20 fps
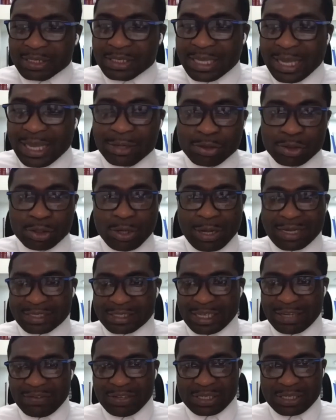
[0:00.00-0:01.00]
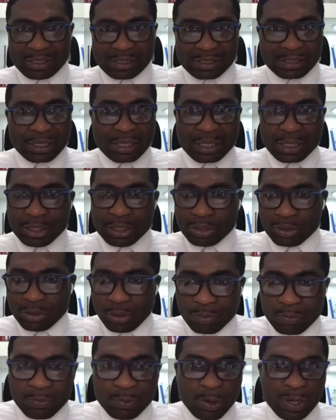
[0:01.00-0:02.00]
Schedule your activities, you
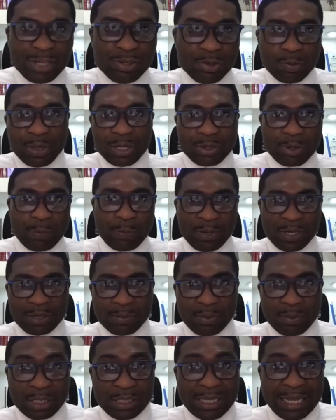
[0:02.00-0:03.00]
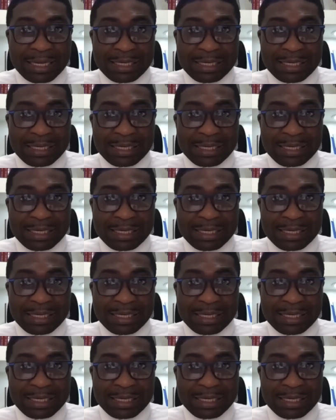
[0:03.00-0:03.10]
know, when you wake up in the morning.